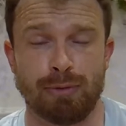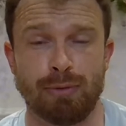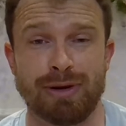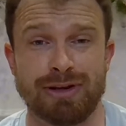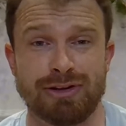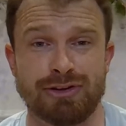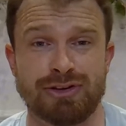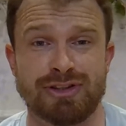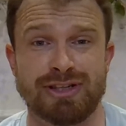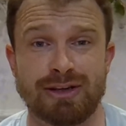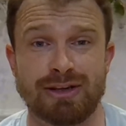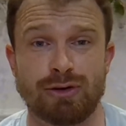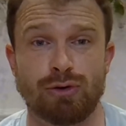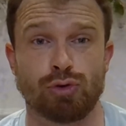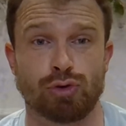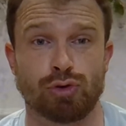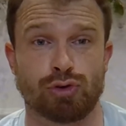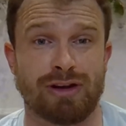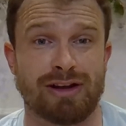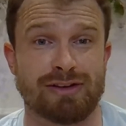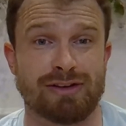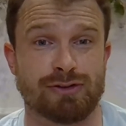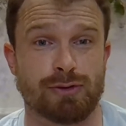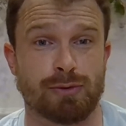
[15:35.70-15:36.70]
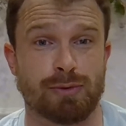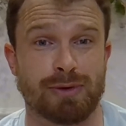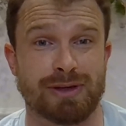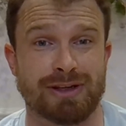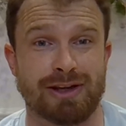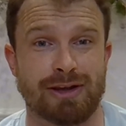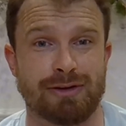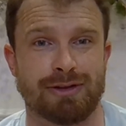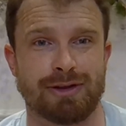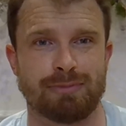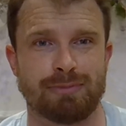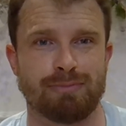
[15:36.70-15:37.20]
but when you see all transfer
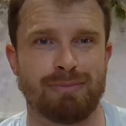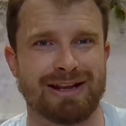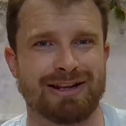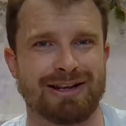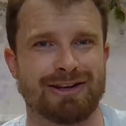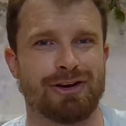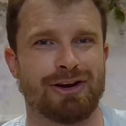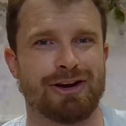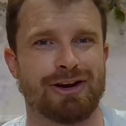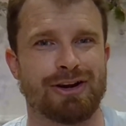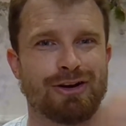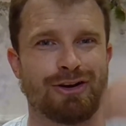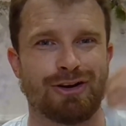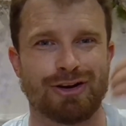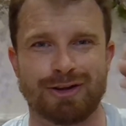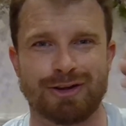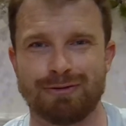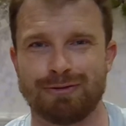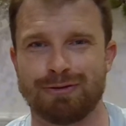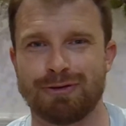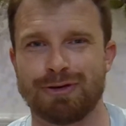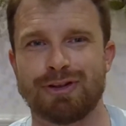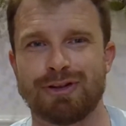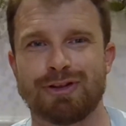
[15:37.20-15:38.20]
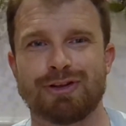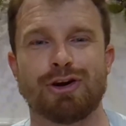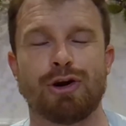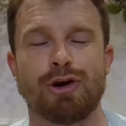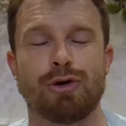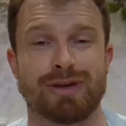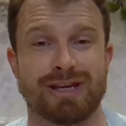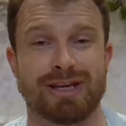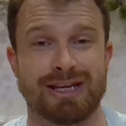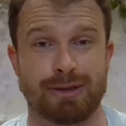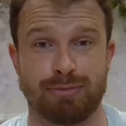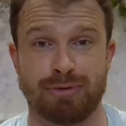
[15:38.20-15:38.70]
window that Man United are looking for another
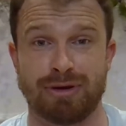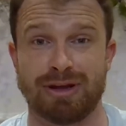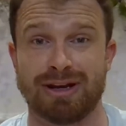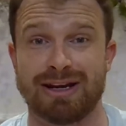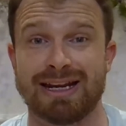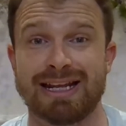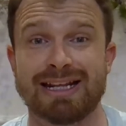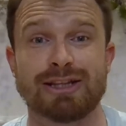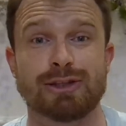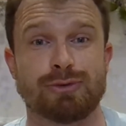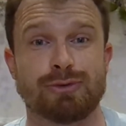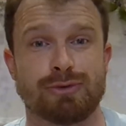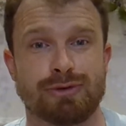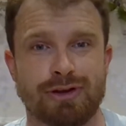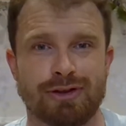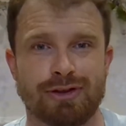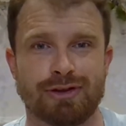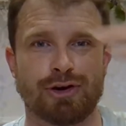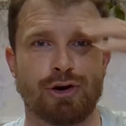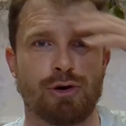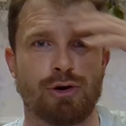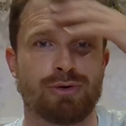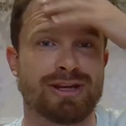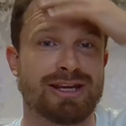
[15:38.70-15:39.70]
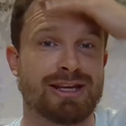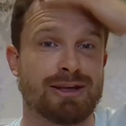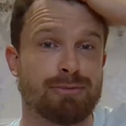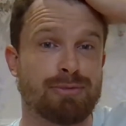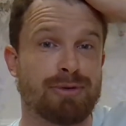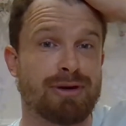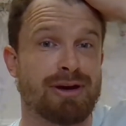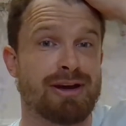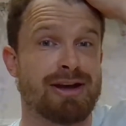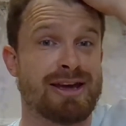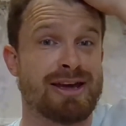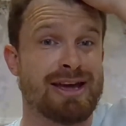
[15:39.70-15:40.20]
goalkeeper, linked to another
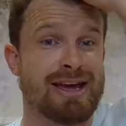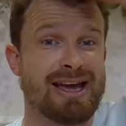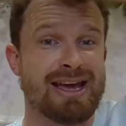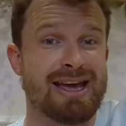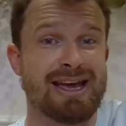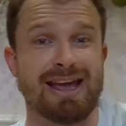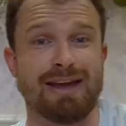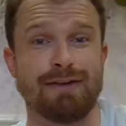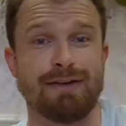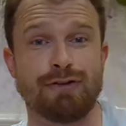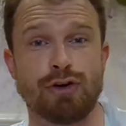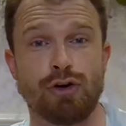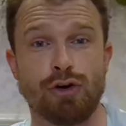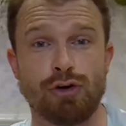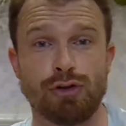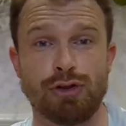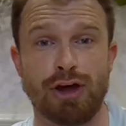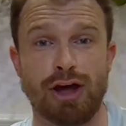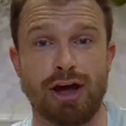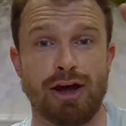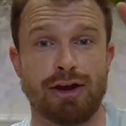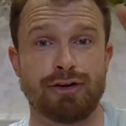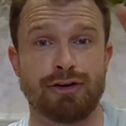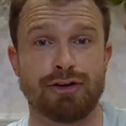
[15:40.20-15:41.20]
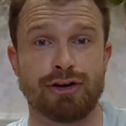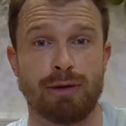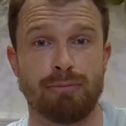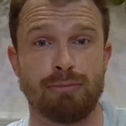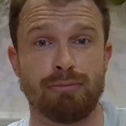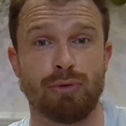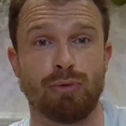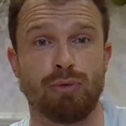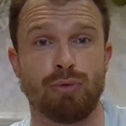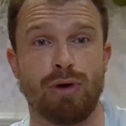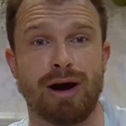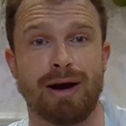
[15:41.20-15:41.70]
goalkeeper, if you're the
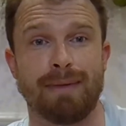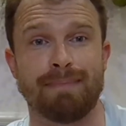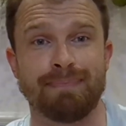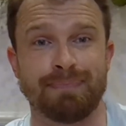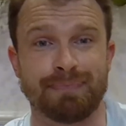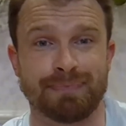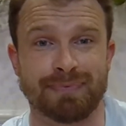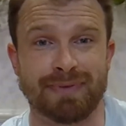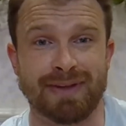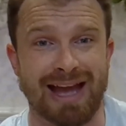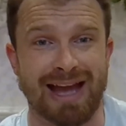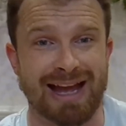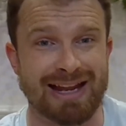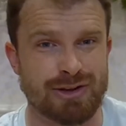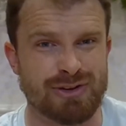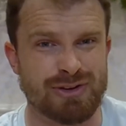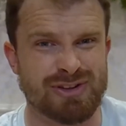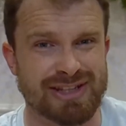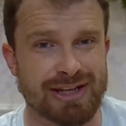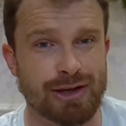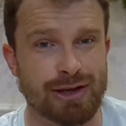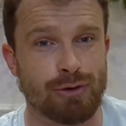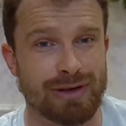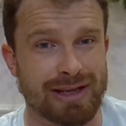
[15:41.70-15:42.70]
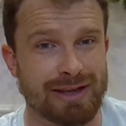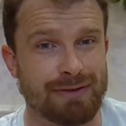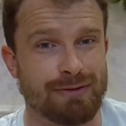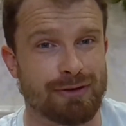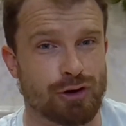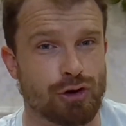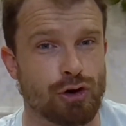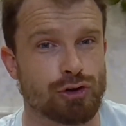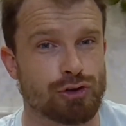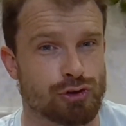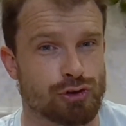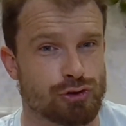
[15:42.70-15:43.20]
number one and you still
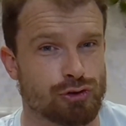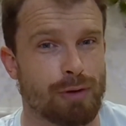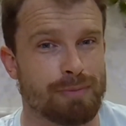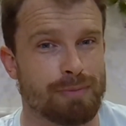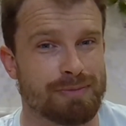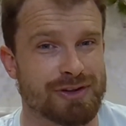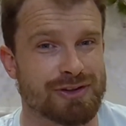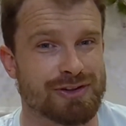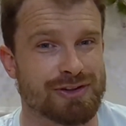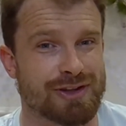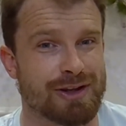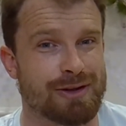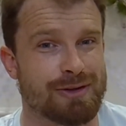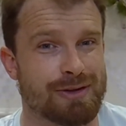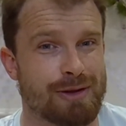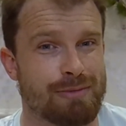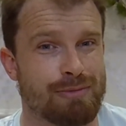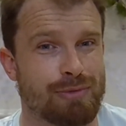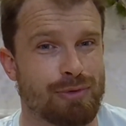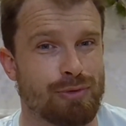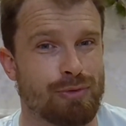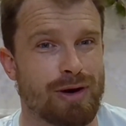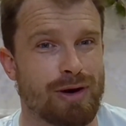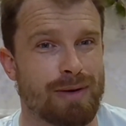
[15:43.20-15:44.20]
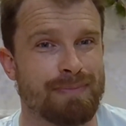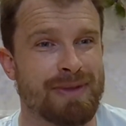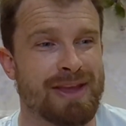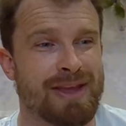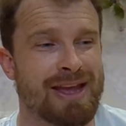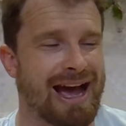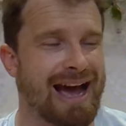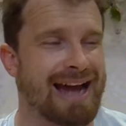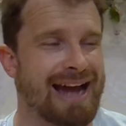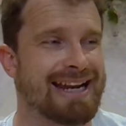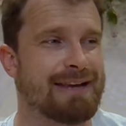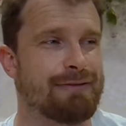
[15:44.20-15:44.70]
even got dropped as the number one
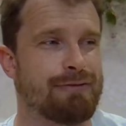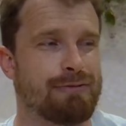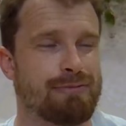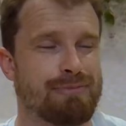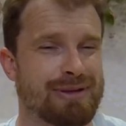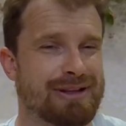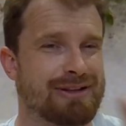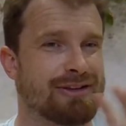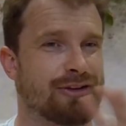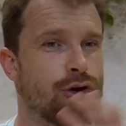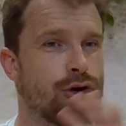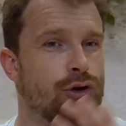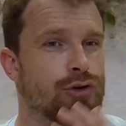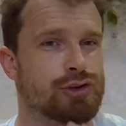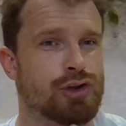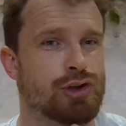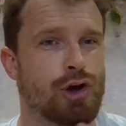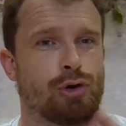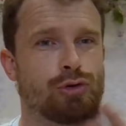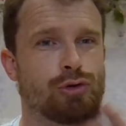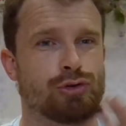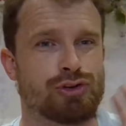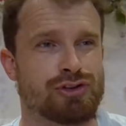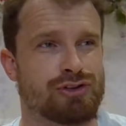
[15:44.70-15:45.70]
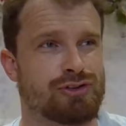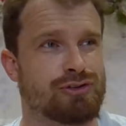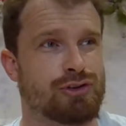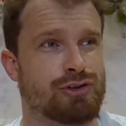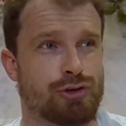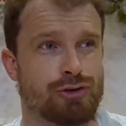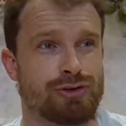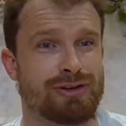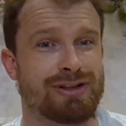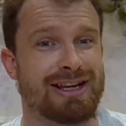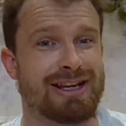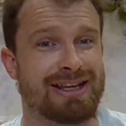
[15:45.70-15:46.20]
and even got told
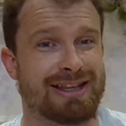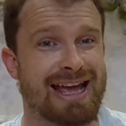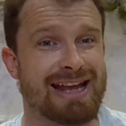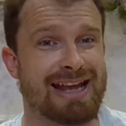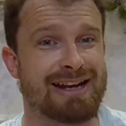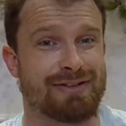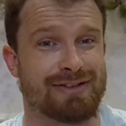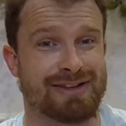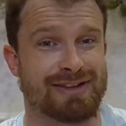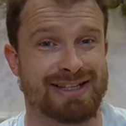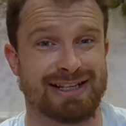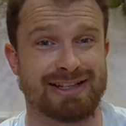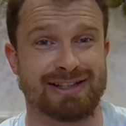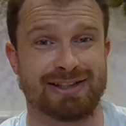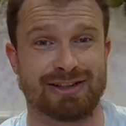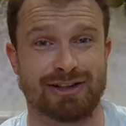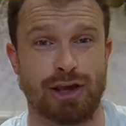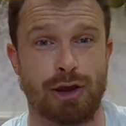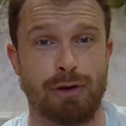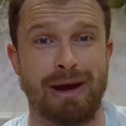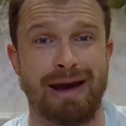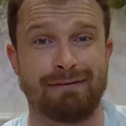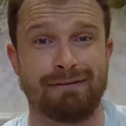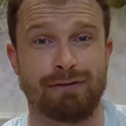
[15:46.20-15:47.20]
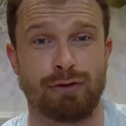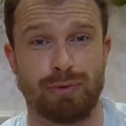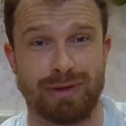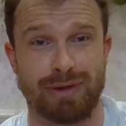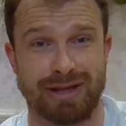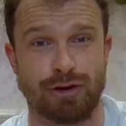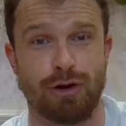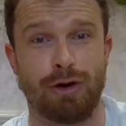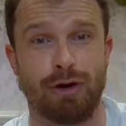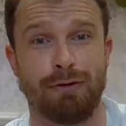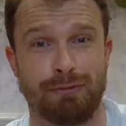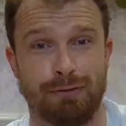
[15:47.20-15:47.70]
during near the end of the season, go have a
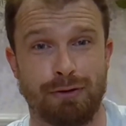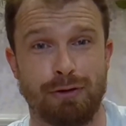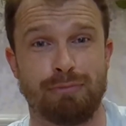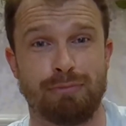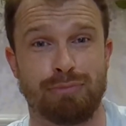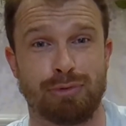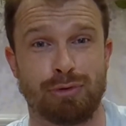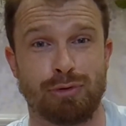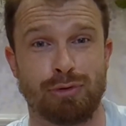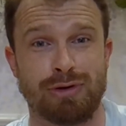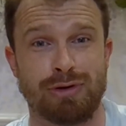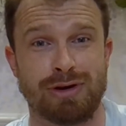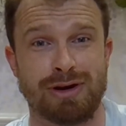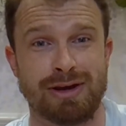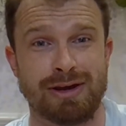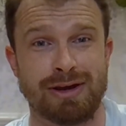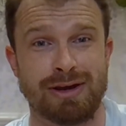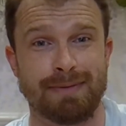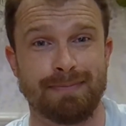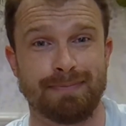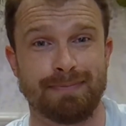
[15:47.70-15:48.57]
week off football.